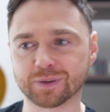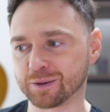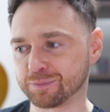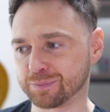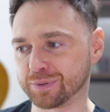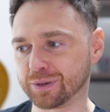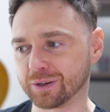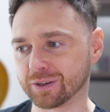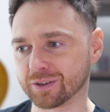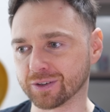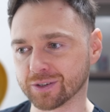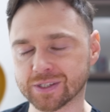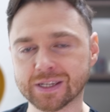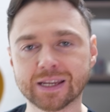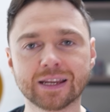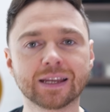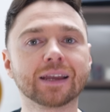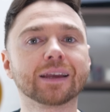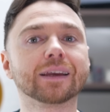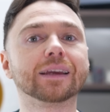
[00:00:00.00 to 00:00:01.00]

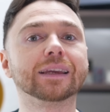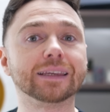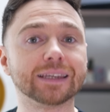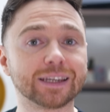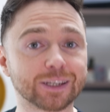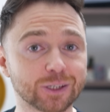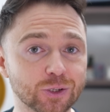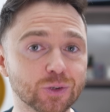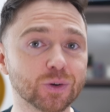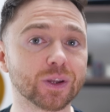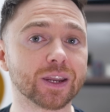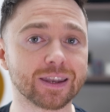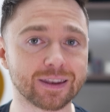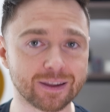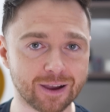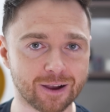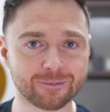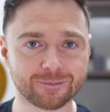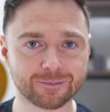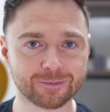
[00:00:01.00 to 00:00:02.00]
computers get good
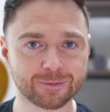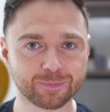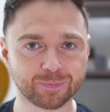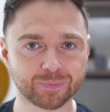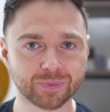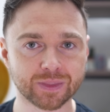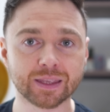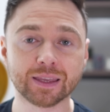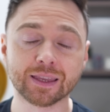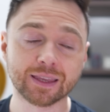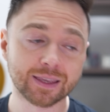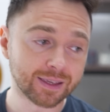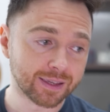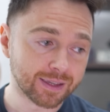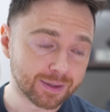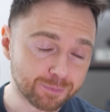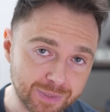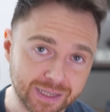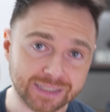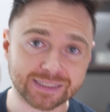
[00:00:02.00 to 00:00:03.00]
enough.
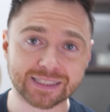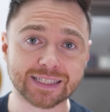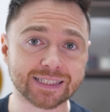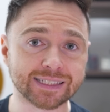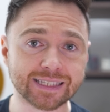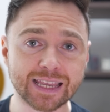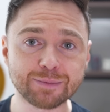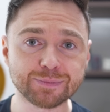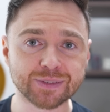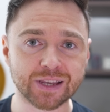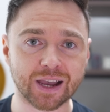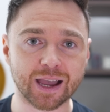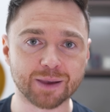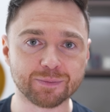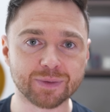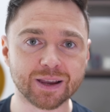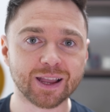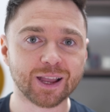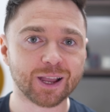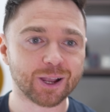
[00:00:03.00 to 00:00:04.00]
Because at the same
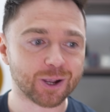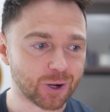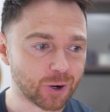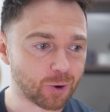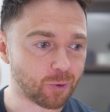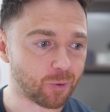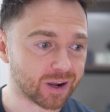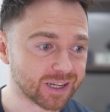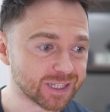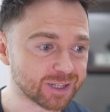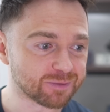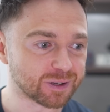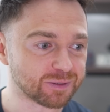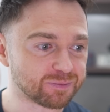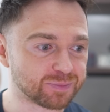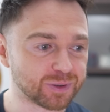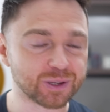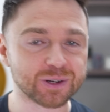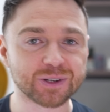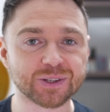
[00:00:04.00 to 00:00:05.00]
time, quantum
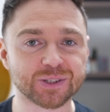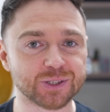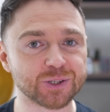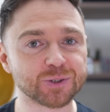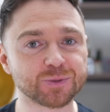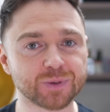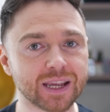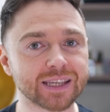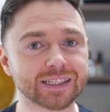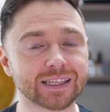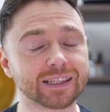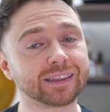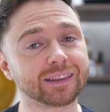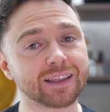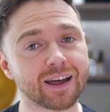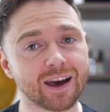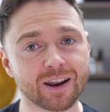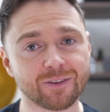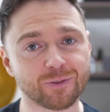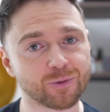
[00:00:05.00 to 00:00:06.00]
computers do raise a
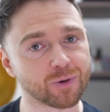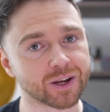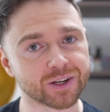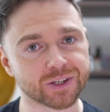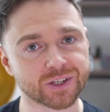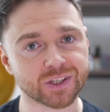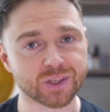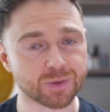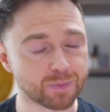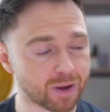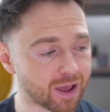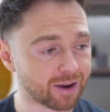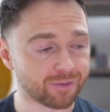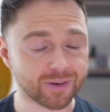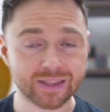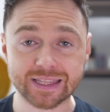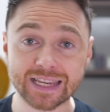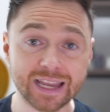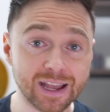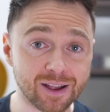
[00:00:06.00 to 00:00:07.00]
lot of questions about
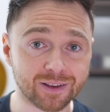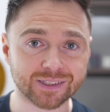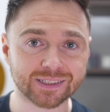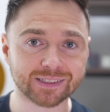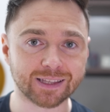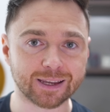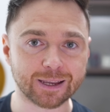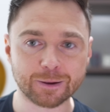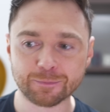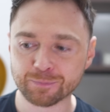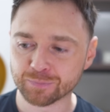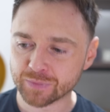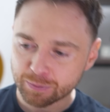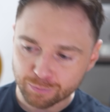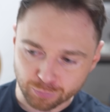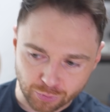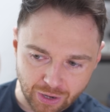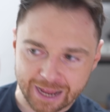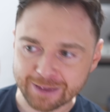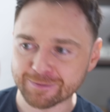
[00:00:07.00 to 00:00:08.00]
everything else, like
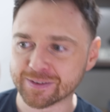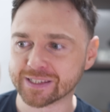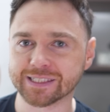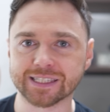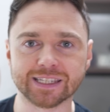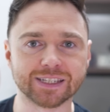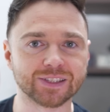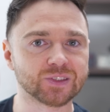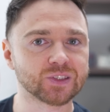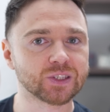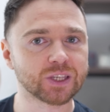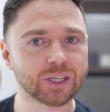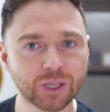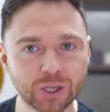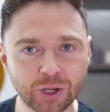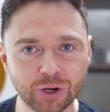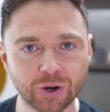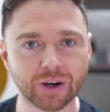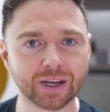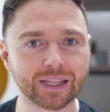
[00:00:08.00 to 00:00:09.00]
privacy and
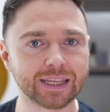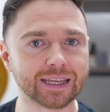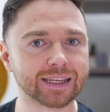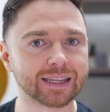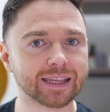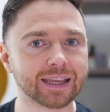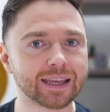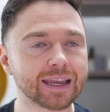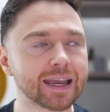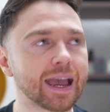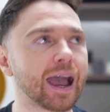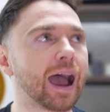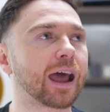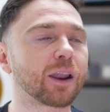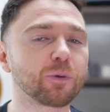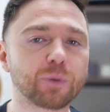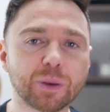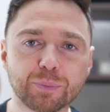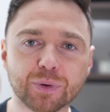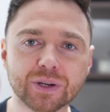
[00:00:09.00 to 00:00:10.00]
security and
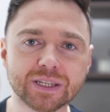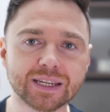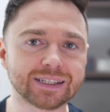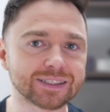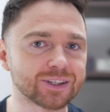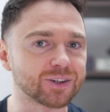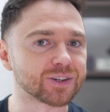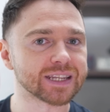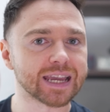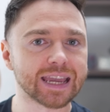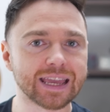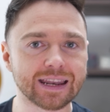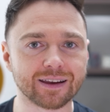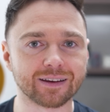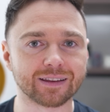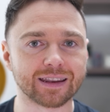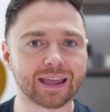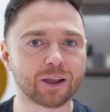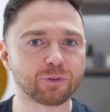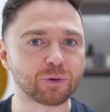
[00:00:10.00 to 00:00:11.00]
how do we protect our
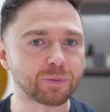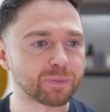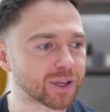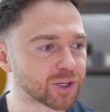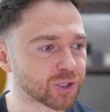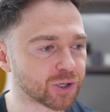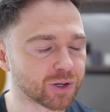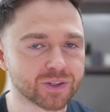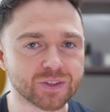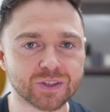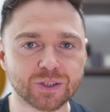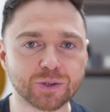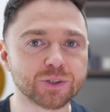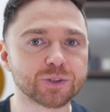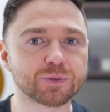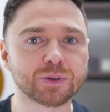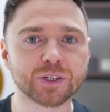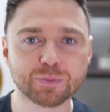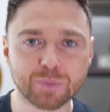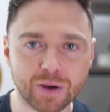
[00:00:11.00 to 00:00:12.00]
data and how do we make sure it's
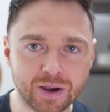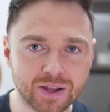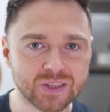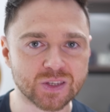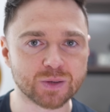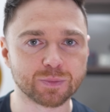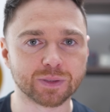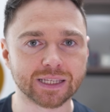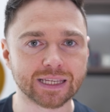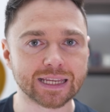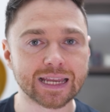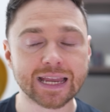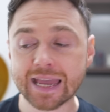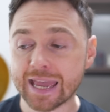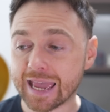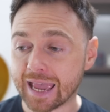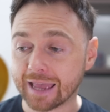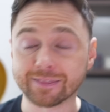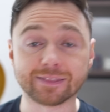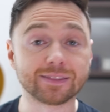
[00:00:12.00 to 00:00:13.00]
used responsibly?
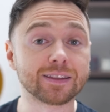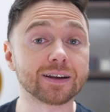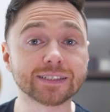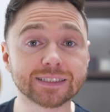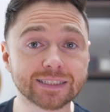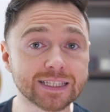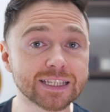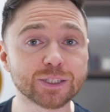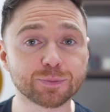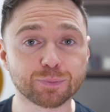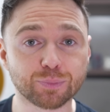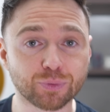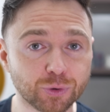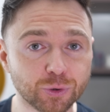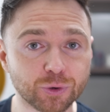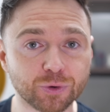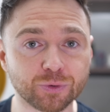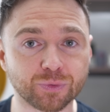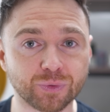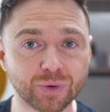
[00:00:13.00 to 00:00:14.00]
And does this
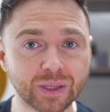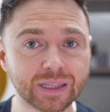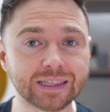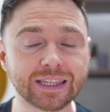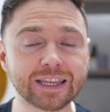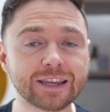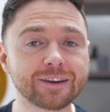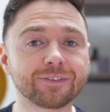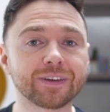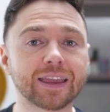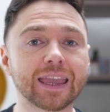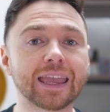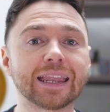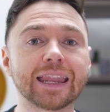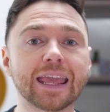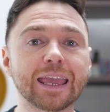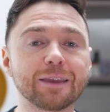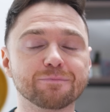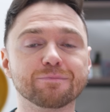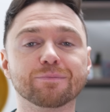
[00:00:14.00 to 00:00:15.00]
prove we live
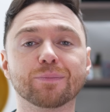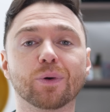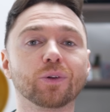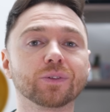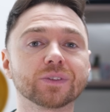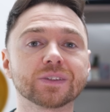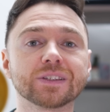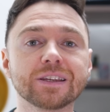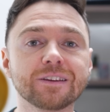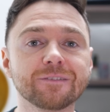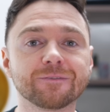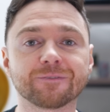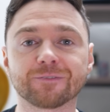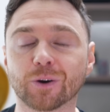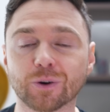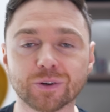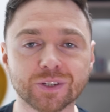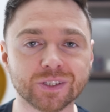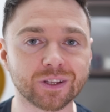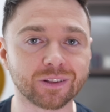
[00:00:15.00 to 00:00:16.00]
in a
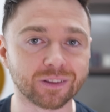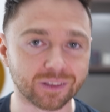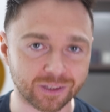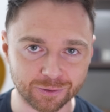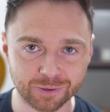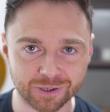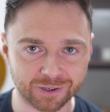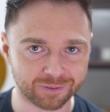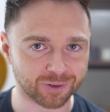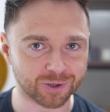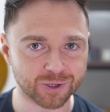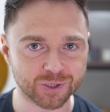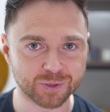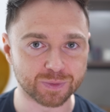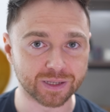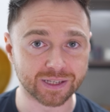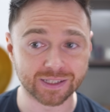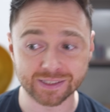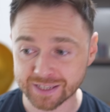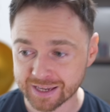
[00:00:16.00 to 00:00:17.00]
multiversal universe?
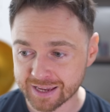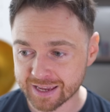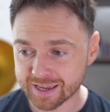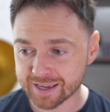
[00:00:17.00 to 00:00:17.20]
Because